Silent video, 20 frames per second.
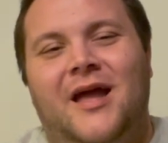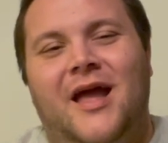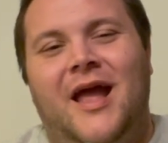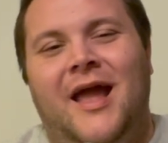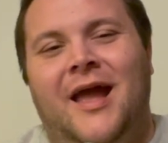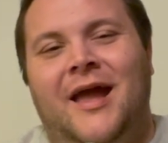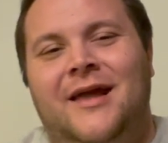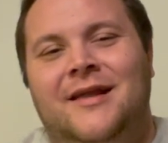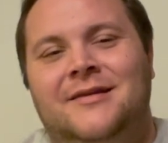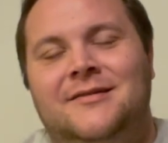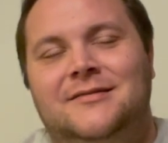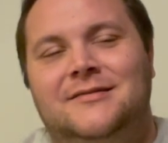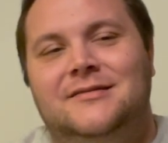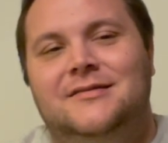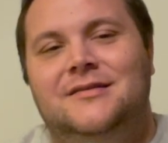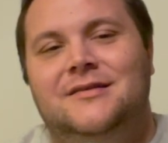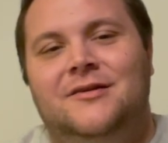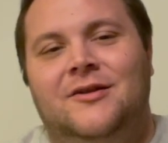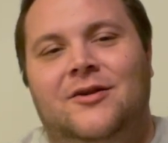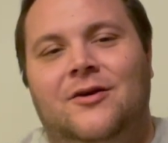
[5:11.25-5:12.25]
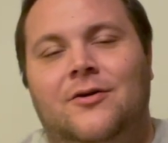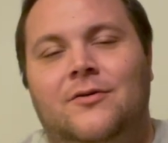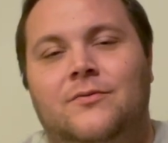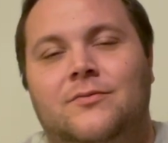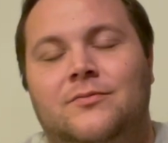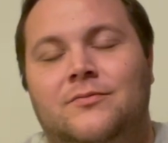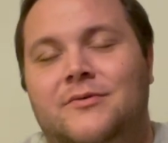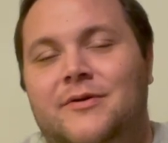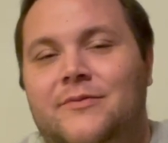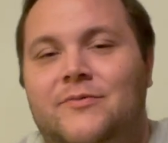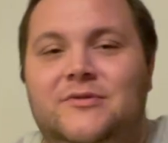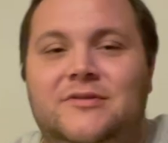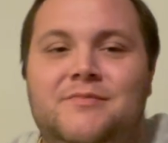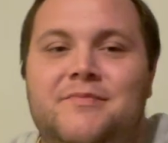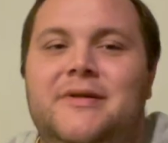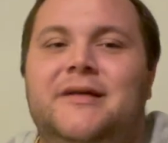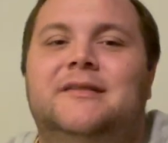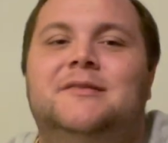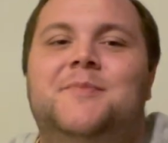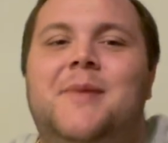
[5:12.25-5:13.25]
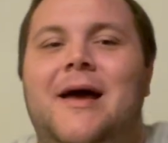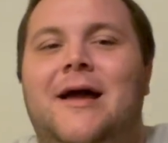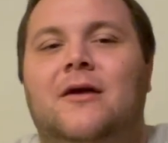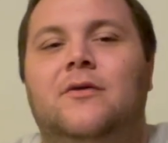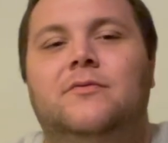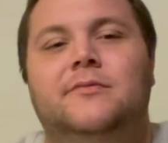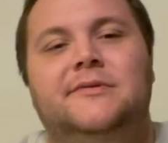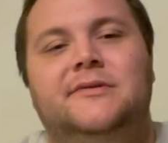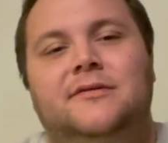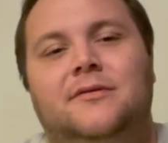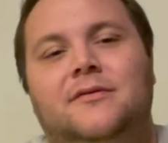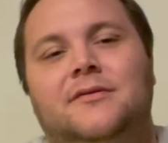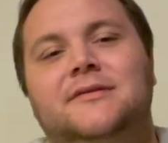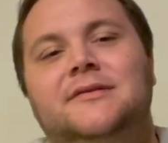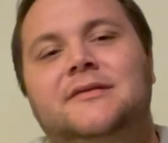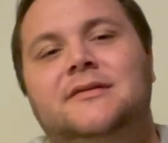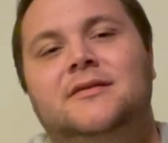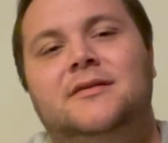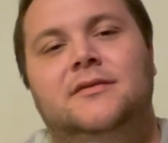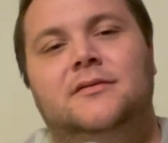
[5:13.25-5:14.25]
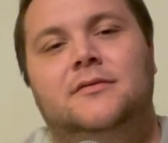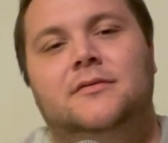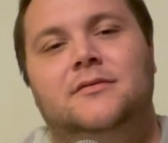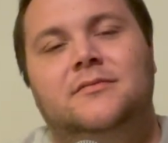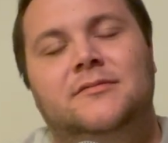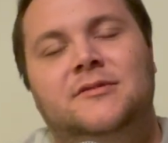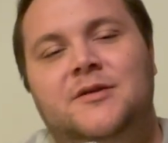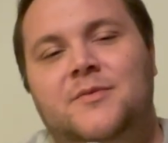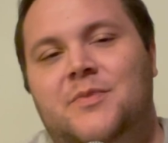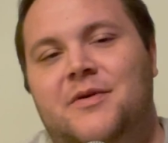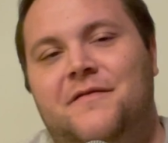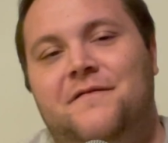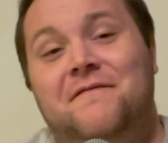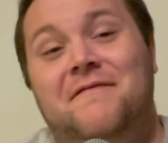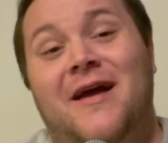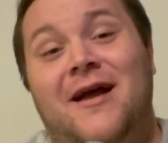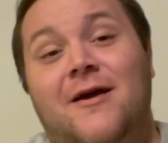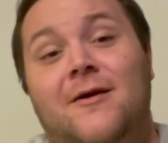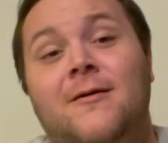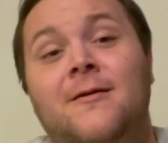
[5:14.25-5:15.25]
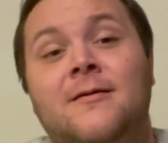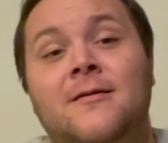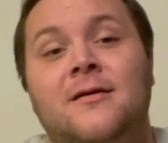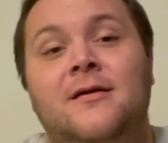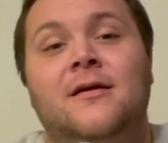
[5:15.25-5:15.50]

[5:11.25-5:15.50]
And, you know, it was a mixed bag of results, to be fair.